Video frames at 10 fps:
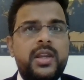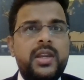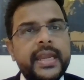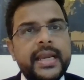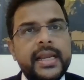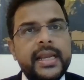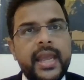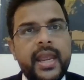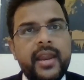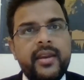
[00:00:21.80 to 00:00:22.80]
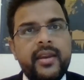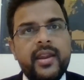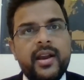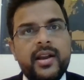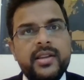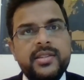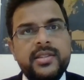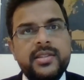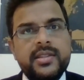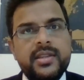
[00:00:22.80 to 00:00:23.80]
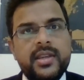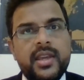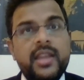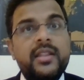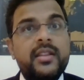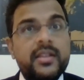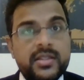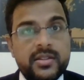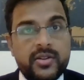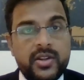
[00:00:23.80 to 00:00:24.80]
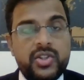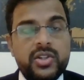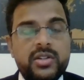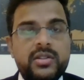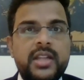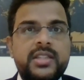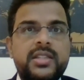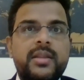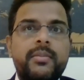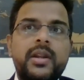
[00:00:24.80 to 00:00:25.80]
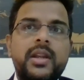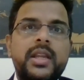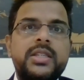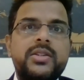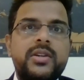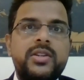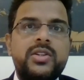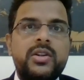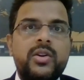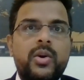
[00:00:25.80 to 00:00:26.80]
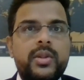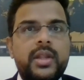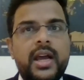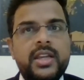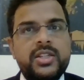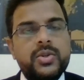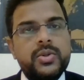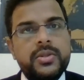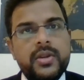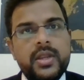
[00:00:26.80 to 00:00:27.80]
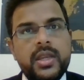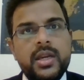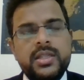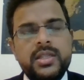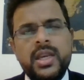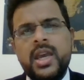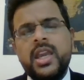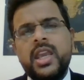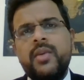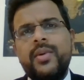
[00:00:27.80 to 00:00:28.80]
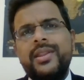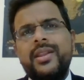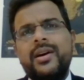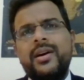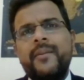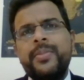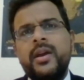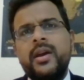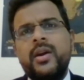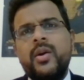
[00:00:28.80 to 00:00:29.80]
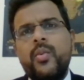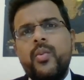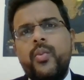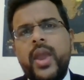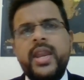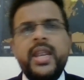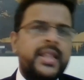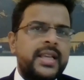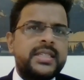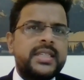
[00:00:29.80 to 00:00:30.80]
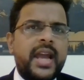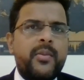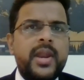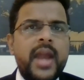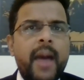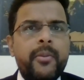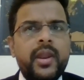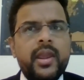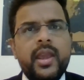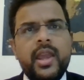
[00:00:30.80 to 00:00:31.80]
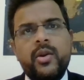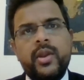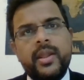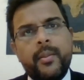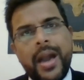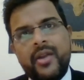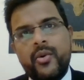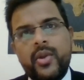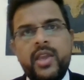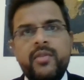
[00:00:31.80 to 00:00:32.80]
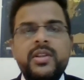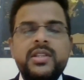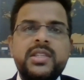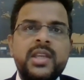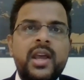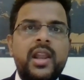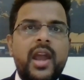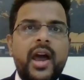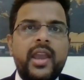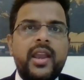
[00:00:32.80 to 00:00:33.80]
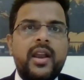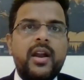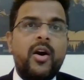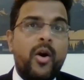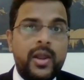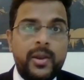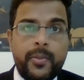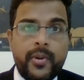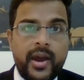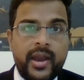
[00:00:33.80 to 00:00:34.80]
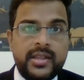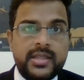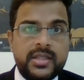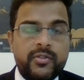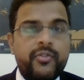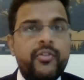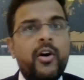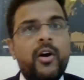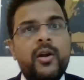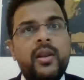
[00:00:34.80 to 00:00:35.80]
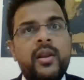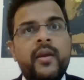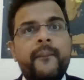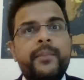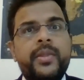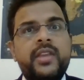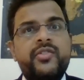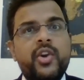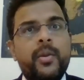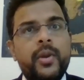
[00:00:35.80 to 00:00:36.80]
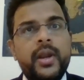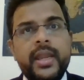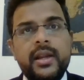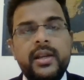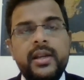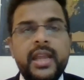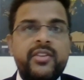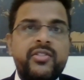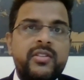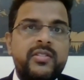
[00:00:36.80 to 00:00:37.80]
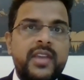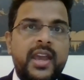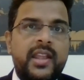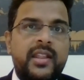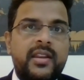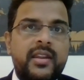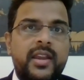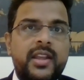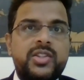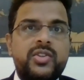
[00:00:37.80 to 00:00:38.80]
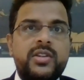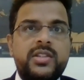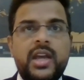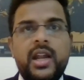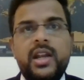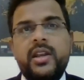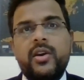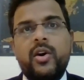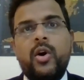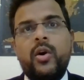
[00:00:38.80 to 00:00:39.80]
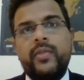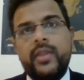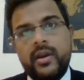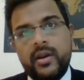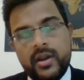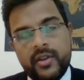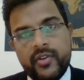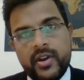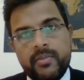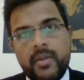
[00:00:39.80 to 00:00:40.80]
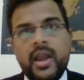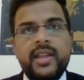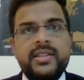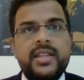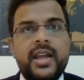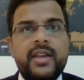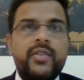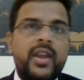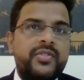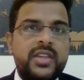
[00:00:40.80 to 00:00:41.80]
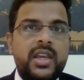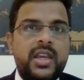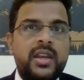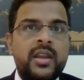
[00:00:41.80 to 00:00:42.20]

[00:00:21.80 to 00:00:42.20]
one of the critical areas in this region, that's the Middle East region, over the last 2 to 3 years, given the varied things that have been happening, including the macro events like oil price fall, the geopolitical tensions and its result on the different markets that we have seen,